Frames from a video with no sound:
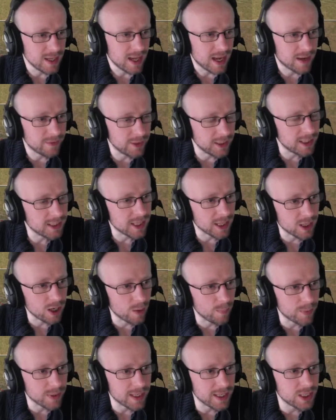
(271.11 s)
I think in that
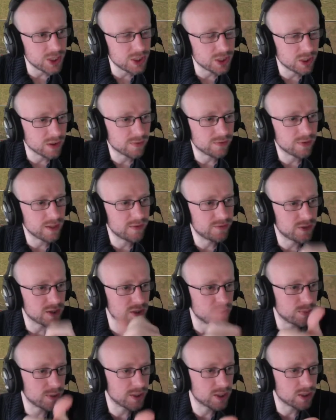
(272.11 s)
combination of
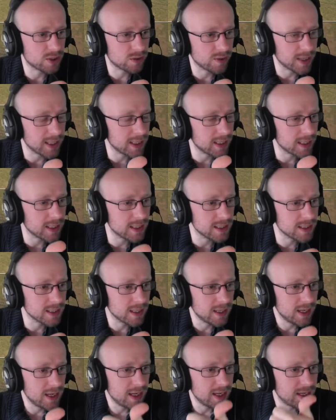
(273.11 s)
where the terrain is,
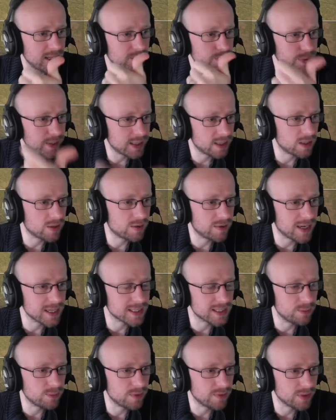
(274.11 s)
if we could
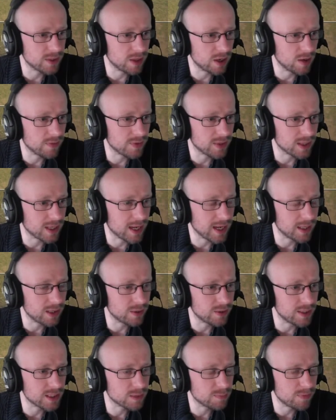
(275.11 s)
harass him with a lot of the light
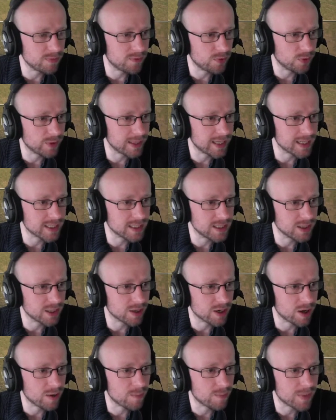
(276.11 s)
units before he gets into
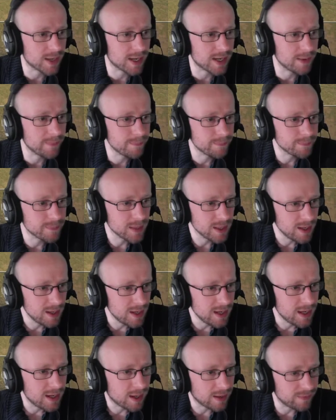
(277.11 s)
combat,
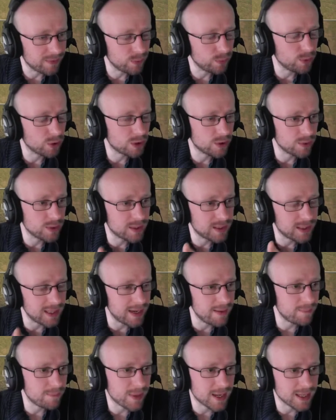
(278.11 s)
I think we'd do an
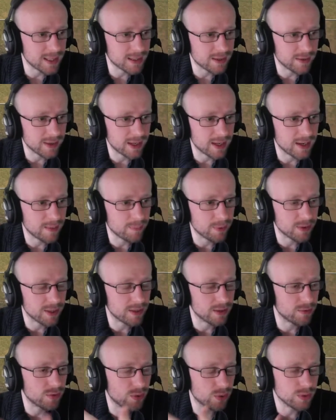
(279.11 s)
impact there. But
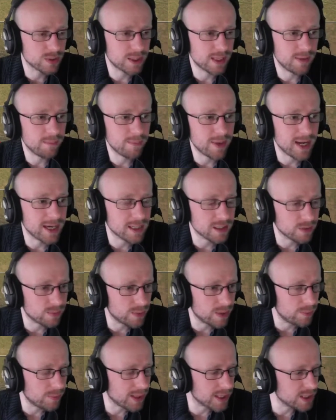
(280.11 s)
then of course the impact of
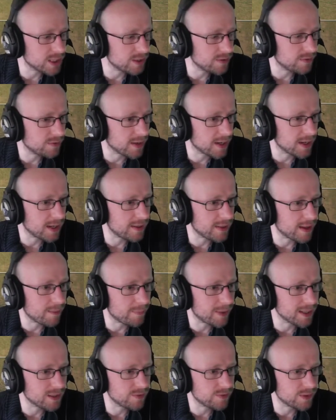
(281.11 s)
when we actually fight in that
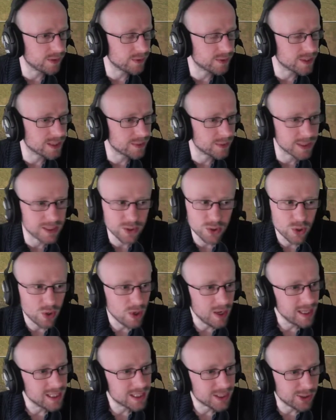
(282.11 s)
battlefield. So
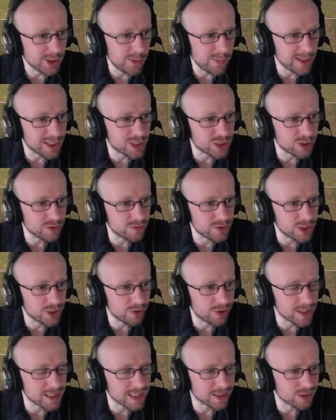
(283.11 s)
it's going to be a tough
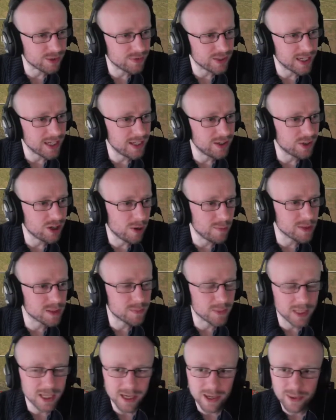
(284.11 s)
choice. I'd love to hear your comments
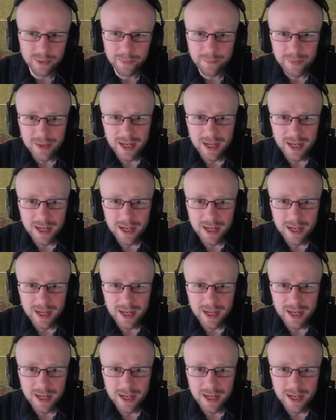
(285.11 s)
below.